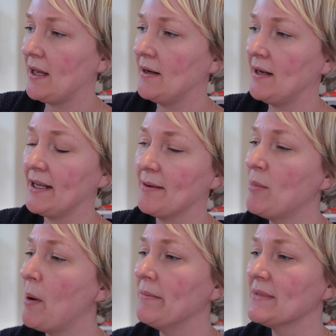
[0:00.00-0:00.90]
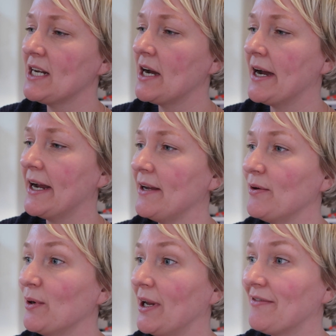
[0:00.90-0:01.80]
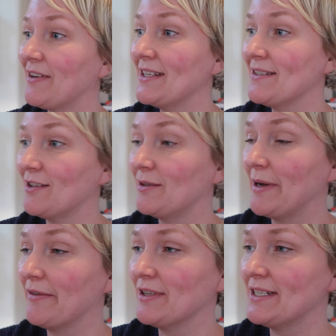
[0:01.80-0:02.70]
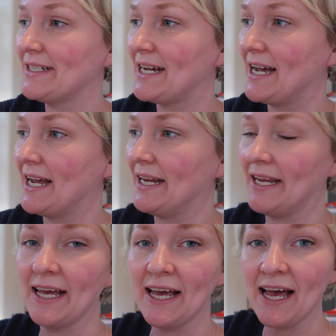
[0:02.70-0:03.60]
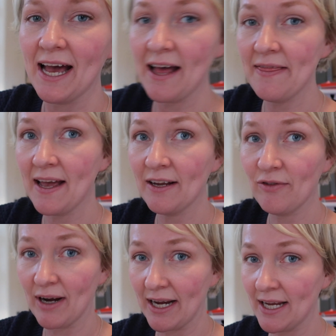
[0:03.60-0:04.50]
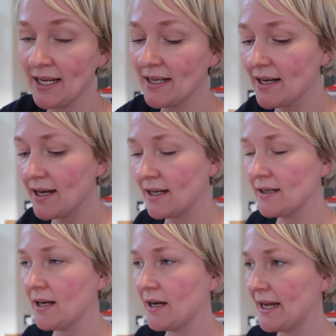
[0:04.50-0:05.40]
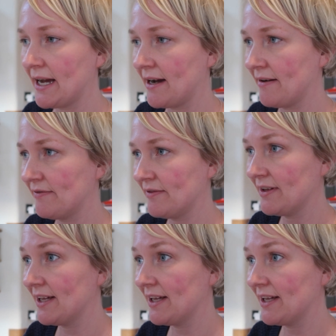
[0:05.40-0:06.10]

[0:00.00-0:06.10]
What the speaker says: and like a mom's night, or like friends will come over and stay, and they're great. And I have